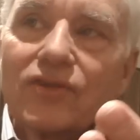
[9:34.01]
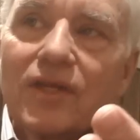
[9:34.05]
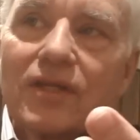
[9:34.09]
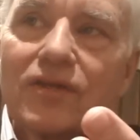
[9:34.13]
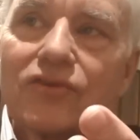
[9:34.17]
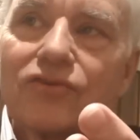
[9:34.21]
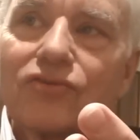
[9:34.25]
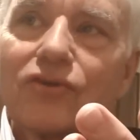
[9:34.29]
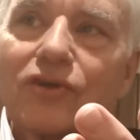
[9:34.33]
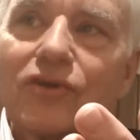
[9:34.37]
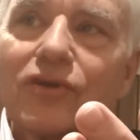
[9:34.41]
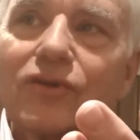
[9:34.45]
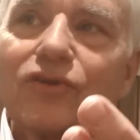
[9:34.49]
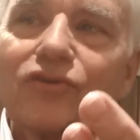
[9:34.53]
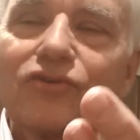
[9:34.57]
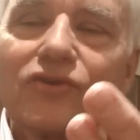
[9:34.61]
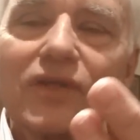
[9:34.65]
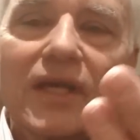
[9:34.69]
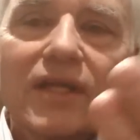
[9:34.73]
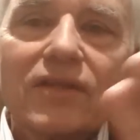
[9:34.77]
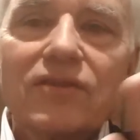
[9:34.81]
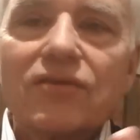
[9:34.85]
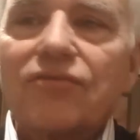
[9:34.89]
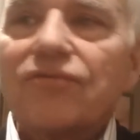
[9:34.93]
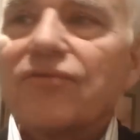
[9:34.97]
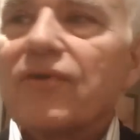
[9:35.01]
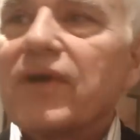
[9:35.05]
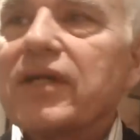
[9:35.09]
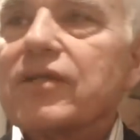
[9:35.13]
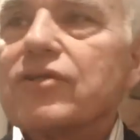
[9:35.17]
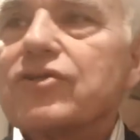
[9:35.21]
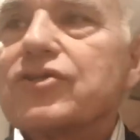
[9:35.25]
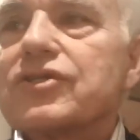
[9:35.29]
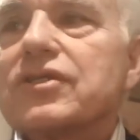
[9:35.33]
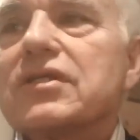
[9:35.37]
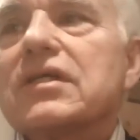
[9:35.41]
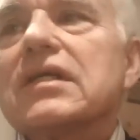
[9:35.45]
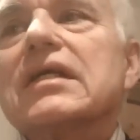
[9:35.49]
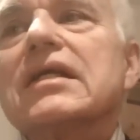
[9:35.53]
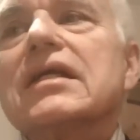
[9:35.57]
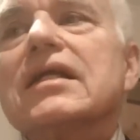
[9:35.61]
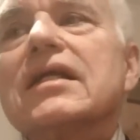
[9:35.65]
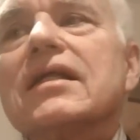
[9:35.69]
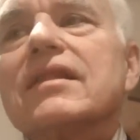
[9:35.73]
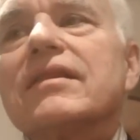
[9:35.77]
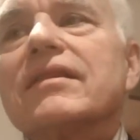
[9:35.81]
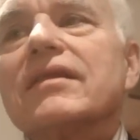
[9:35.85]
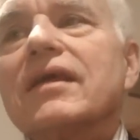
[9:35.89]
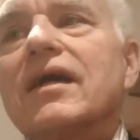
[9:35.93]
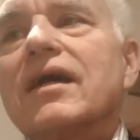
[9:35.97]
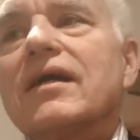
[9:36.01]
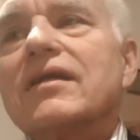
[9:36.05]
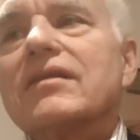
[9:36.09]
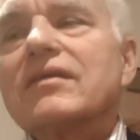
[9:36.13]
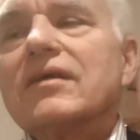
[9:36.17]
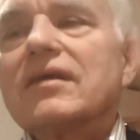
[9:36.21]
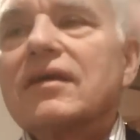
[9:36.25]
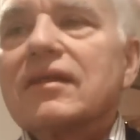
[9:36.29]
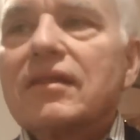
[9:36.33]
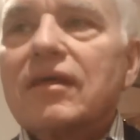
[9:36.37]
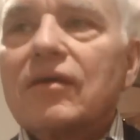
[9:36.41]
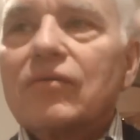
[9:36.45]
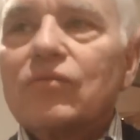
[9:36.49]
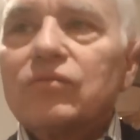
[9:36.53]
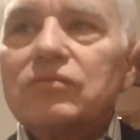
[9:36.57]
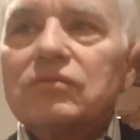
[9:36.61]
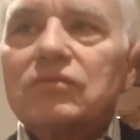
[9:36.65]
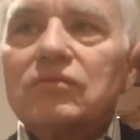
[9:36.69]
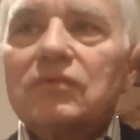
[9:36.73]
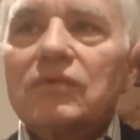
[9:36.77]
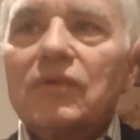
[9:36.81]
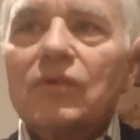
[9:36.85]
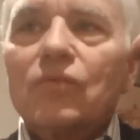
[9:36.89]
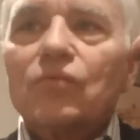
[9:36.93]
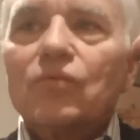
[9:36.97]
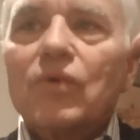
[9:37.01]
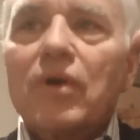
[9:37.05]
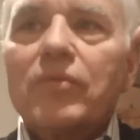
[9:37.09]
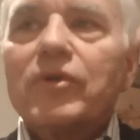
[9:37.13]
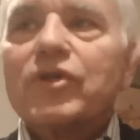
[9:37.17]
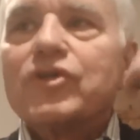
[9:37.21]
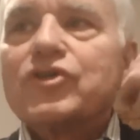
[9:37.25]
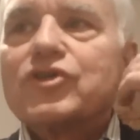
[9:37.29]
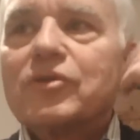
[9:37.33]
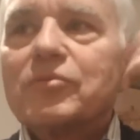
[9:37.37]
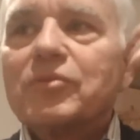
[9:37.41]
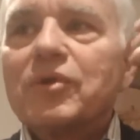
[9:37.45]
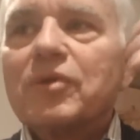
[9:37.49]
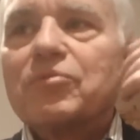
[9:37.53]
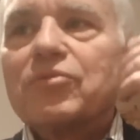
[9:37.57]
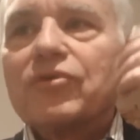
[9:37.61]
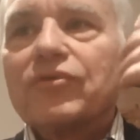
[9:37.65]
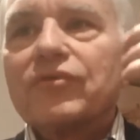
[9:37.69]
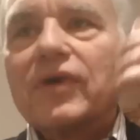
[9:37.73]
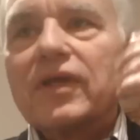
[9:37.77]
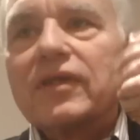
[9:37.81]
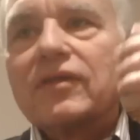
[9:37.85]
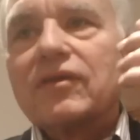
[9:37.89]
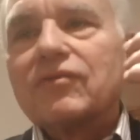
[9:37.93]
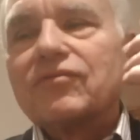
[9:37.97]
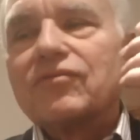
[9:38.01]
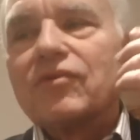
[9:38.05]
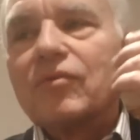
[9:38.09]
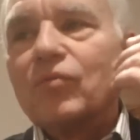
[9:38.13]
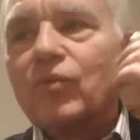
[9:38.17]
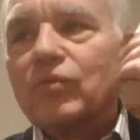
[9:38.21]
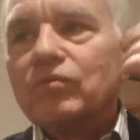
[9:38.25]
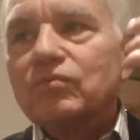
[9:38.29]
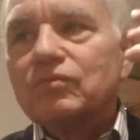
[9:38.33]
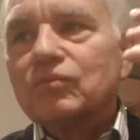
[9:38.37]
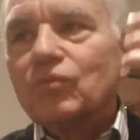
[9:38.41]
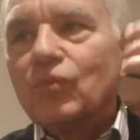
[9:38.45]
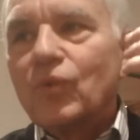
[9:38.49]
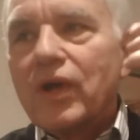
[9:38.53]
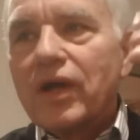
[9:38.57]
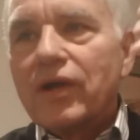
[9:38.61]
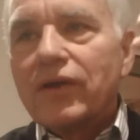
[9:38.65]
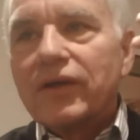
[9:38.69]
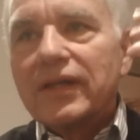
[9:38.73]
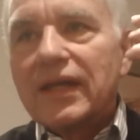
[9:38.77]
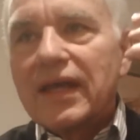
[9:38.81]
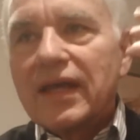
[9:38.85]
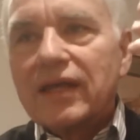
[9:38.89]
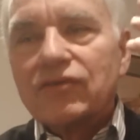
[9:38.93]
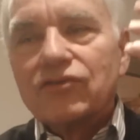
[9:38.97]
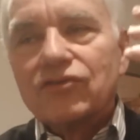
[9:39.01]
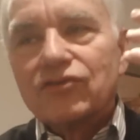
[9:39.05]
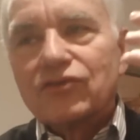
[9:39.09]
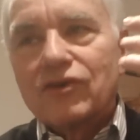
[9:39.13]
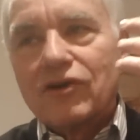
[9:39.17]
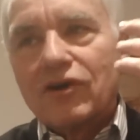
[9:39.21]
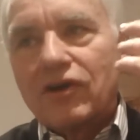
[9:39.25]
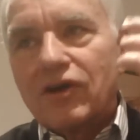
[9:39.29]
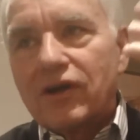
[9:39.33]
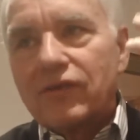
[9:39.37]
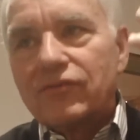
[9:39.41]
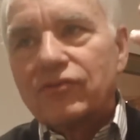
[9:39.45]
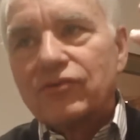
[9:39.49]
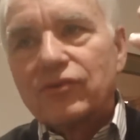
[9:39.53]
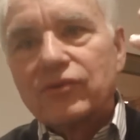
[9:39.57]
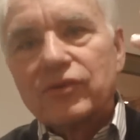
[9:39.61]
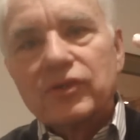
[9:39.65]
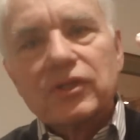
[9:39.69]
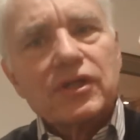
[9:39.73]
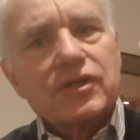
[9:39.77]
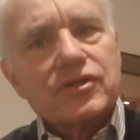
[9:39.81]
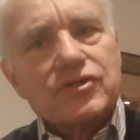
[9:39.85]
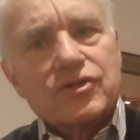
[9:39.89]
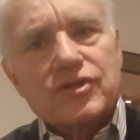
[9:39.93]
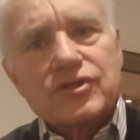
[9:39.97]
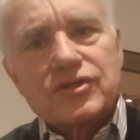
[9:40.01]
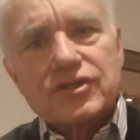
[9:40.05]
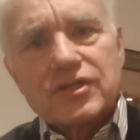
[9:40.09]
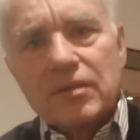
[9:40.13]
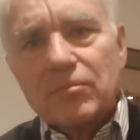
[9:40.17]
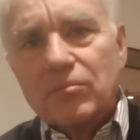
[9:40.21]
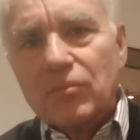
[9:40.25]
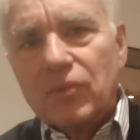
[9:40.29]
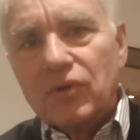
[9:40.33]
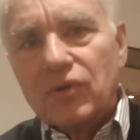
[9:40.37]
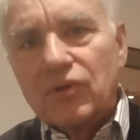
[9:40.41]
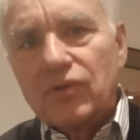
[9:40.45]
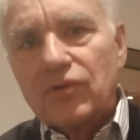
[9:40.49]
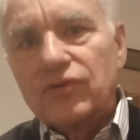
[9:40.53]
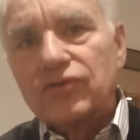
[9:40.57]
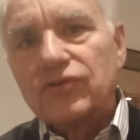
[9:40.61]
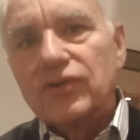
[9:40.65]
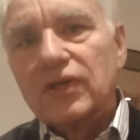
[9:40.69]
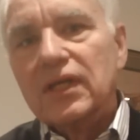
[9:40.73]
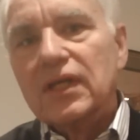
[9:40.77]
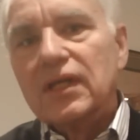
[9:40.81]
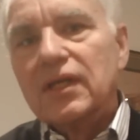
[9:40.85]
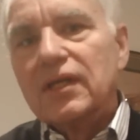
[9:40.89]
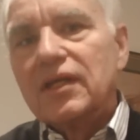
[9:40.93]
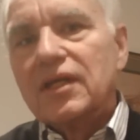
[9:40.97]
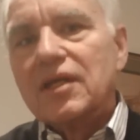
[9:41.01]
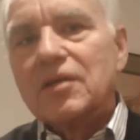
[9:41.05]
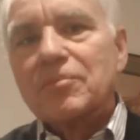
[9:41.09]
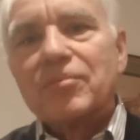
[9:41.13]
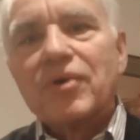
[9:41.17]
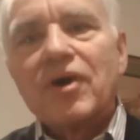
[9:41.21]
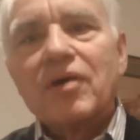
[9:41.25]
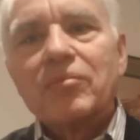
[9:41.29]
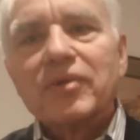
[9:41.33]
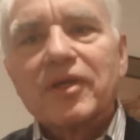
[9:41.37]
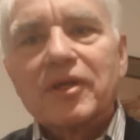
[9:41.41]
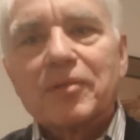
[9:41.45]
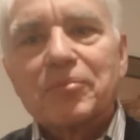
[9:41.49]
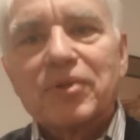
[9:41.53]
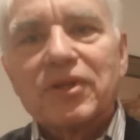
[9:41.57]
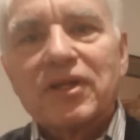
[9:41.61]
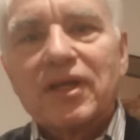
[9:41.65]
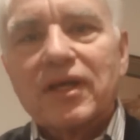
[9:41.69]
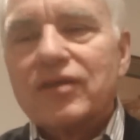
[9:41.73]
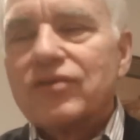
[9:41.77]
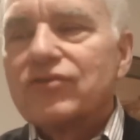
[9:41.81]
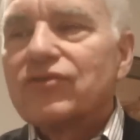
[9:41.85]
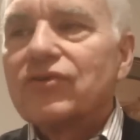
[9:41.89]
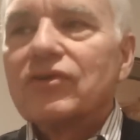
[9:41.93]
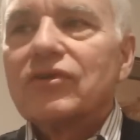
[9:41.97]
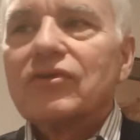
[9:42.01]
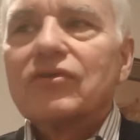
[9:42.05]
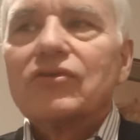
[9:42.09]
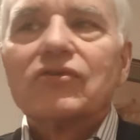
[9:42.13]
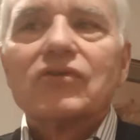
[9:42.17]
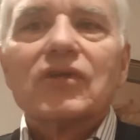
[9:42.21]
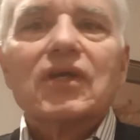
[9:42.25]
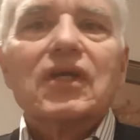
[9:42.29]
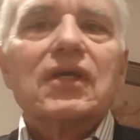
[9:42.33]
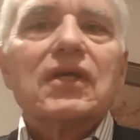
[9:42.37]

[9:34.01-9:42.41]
just don't understand the French, the idea that women should be prevented from wearing headscarves or religious symbols in public places.